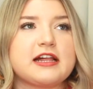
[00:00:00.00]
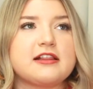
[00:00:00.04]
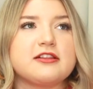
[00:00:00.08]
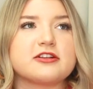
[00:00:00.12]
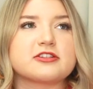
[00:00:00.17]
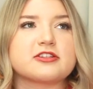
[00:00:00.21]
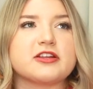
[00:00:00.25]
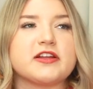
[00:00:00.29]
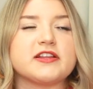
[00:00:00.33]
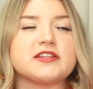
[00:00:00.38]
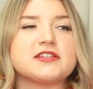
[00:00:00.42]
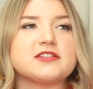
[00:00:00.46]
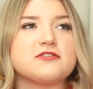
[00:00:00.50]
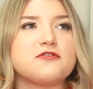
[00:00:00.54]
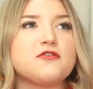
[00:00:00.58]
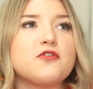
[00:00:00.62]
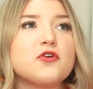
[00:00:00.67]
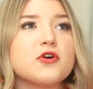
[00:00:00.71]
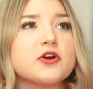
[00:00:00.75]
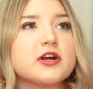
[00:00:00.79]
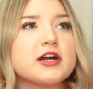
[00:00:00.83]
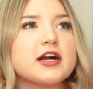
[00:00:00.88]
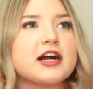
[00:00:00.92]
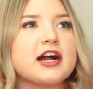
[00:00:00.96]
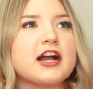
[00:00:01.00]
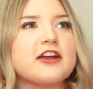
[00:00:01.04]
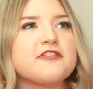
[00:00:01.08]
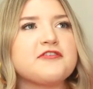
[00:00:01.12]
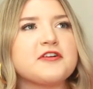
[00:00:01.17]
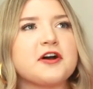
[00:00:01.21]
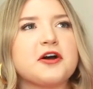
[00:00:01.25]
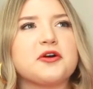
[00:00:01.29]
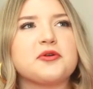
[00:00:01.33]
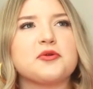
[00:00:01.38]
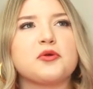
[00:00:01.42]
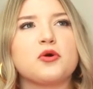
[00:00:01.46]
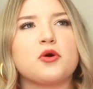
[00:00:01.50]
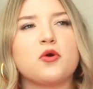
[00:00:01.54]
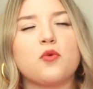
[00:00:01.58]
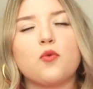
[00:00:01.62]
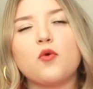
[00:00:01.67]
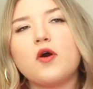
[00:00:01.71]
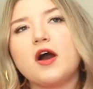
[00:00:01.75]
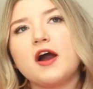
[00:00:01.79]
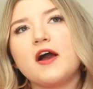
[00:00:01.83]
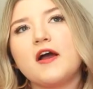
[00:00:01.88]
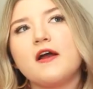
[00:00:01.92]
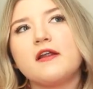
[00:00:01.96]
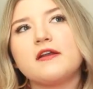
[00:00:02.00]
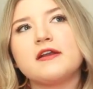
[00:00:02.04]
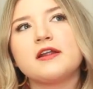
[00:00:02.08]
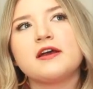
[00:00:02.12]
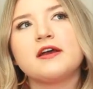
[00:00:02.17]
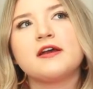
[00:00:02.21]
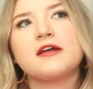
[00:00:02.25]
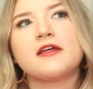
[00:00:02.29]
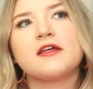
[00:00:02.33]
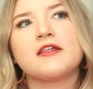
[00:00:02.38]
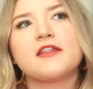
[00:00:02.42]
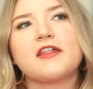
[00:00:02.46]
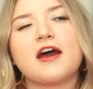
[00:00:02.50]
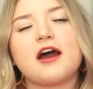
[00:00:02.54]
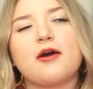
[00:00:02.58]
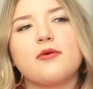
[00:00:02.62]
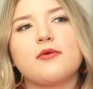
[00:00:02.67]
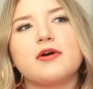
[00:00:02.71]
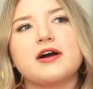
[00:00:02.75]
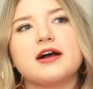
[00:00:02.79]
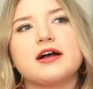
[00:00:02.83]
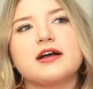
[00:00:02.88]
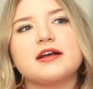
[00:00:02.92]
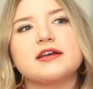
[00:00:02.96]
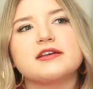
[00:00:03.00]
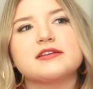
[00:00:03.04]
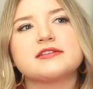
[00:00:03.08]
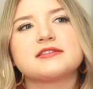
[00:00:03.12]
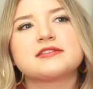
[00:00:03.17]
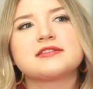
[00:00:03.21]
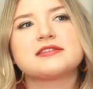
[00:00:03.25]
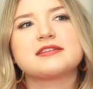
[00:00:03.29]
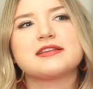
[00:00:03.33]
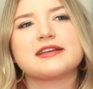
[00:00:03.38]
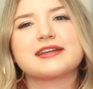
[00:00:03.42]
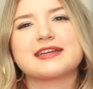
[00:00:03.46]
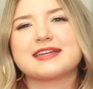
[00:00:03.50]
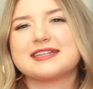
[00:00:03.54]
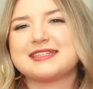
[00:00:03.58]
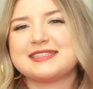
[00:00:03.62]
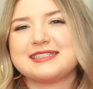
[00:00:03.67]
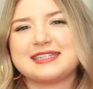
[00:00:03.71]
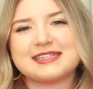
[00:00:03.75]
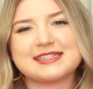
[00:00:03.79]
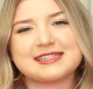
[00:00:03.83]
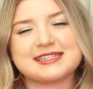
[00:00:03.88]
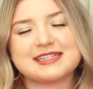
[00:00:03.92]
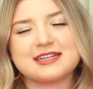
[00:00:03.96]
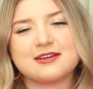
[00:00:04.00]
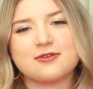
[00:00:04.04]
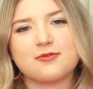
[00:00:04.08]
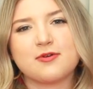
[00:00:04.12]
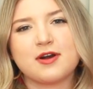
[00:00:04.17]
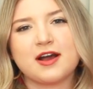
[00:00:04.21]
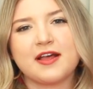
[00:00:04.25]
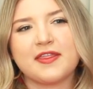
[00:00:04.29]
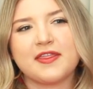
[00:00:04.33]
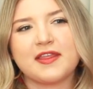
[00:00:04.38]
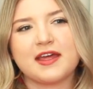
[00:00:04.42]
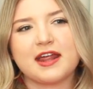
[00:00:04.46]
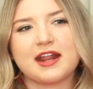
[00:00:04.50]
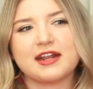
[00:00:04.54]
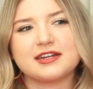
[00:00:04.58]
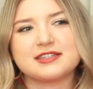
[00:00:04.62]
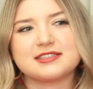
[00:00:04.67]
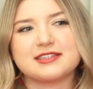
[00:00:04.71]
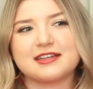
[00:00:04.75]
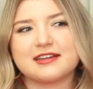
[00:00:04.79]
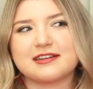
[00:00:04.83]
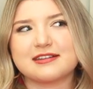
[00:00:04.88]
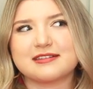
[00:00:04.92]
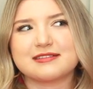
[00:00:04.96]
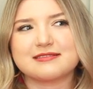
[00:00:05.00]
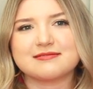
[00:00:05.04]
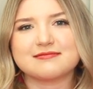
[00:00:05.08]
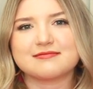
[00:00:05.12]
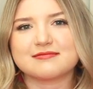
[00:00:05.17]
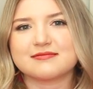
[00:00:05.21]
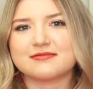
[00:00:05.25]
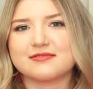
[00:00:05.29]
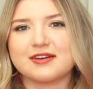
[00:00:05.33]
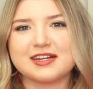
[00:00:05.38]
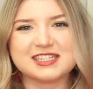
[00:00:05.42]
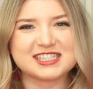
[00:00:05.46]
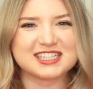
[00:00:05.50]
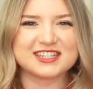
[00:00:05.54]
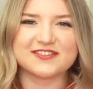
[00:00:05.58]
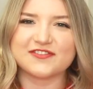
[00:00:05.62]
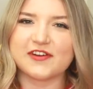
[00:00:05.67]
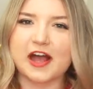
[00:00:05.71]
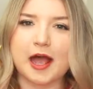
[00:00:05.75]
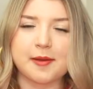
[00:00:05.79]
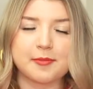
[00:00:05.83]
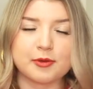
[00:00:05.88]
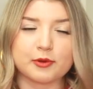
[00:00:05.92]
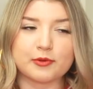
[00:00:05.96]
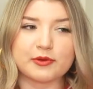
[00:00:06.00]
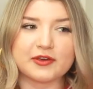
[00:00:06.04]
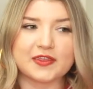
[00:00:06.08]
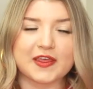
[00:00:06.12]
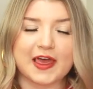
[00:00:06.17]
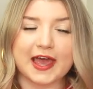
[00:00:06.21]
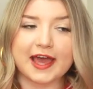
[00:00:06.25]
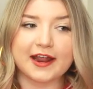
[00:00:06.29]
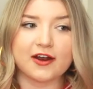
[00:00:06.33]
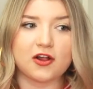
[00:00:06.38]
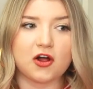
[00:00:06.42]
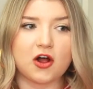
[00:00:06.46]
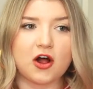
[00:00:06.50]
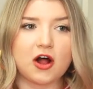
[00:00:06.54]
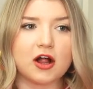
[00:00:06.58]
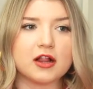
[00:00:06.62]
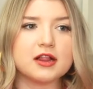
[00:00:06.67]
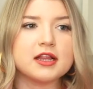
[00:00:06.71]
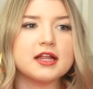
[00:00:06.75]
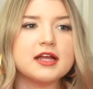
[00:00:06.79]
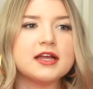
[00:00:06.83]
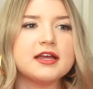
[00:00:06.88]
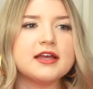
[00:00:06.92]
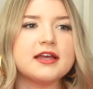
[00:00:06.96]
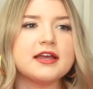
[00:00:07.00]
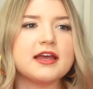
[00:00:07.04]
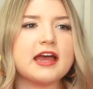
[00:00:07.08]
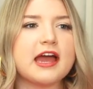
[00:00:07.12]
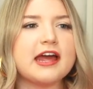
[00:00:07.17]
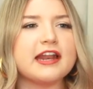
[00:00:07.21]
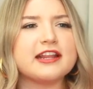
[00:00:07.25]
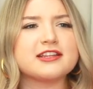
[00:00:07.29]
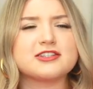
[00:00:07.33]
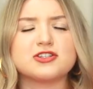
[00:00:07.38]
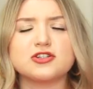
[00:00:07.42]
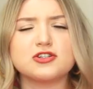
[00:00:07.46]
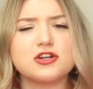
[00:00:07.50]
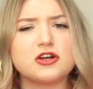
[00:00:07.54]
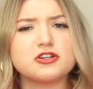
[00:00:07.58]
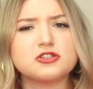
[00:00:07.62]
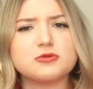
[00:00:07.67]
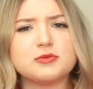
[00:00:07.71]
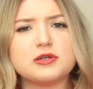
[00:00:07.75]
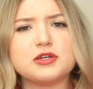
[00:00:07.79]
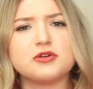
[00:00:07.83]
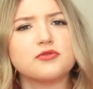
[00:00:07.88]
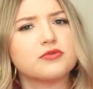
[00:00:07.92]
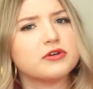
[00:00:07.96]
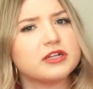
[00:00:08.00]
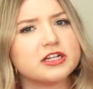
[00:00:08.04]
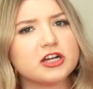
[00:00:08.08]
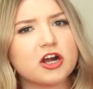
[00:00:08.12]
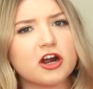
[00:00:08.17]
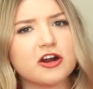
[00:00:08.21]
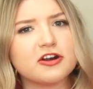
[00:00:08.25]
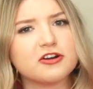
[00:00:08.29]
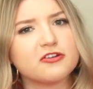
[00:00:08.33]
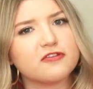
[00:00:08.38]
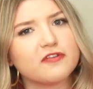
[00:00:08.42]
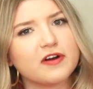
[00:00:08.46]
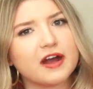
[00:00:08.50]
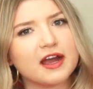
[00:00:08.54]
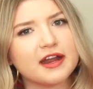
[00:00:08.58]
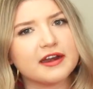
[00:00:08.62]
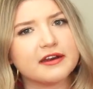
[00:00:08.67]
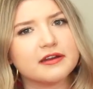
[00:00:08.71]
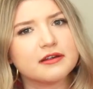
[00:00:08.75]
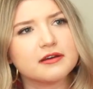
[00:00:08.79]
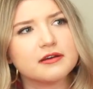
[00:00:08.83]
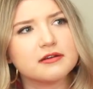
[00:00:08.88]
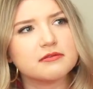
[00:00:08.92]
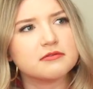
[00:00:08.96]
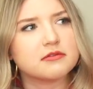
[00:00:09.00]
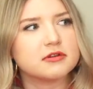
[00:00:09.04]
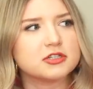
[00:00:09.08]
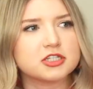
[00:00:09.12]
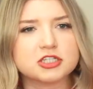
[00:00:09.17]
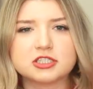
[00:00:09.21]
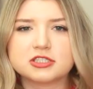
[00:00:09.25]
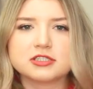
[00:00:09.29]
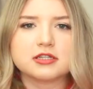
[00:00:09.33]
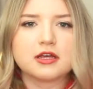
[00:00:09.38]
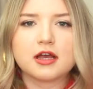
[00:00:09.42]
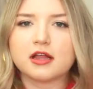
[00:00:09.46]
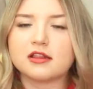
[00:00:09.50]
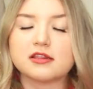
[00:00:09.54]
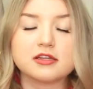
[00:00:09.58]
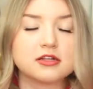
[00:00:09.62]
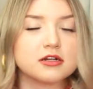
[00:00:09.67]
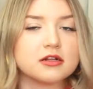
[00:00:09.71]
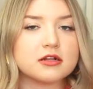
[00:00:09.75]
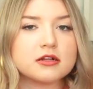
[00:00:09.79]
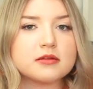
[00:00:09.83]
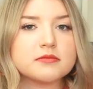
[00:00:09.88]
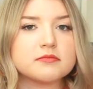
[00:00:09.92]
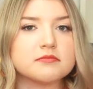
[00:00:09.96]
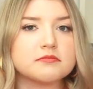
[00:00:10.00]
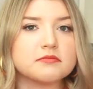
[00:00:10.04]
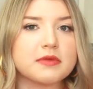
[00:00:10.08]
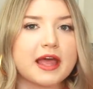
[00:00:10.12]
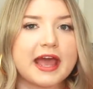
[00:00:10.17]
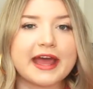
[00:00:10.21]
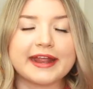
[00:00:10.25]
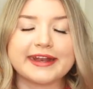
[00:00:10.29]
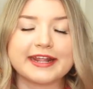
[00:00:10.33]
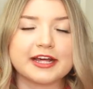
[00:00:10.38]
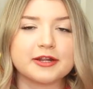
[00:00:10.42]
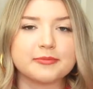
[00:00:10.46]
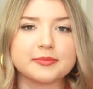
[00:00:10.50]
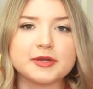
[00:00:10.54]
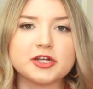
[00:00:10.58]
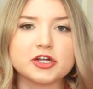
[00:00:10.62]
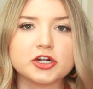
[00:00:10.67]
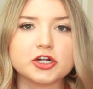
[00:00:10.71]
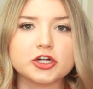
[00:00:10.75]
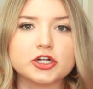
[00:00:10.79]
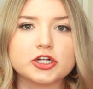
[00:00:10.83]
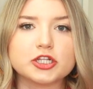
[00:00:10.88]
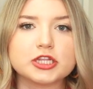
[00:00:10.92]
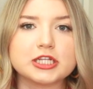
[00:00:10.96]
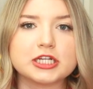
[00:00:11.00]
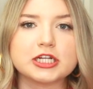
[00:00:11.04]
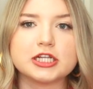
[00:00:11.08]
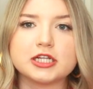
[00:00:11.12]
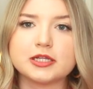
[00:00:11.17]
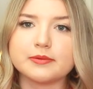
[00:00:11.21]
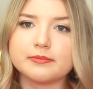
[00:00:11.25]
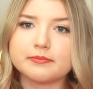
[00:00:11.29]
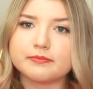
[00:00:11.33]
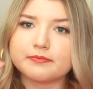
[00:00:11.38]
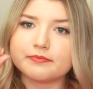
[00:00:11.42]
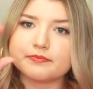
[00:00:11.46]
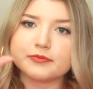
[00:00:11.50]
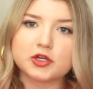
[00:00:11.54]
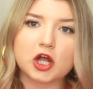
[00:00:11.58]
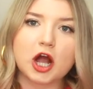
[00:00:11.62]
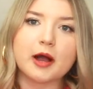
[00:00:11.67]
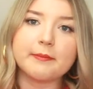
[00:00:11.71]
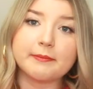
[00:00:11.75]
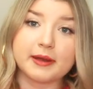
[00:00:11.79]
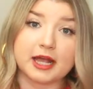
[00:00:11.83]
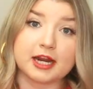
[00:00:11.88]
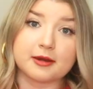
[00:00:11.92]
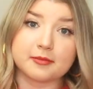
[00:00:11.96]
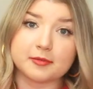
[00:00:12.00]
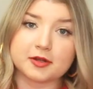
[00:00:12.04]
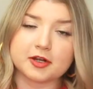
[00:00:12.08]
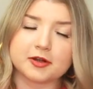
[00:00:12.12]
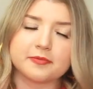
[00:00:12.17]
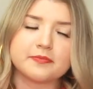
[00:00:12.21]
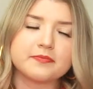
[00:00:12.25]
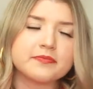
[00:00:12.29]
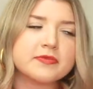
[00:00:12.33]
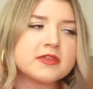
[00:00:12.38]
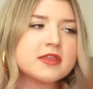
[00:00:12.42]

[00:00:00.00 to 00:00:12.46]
I looked on Sephora. I found one that was like a Disney one that I just like wasn't vibing with at all. And it turned out to be really hard to find just a little handheld mirror, a little compact mirror.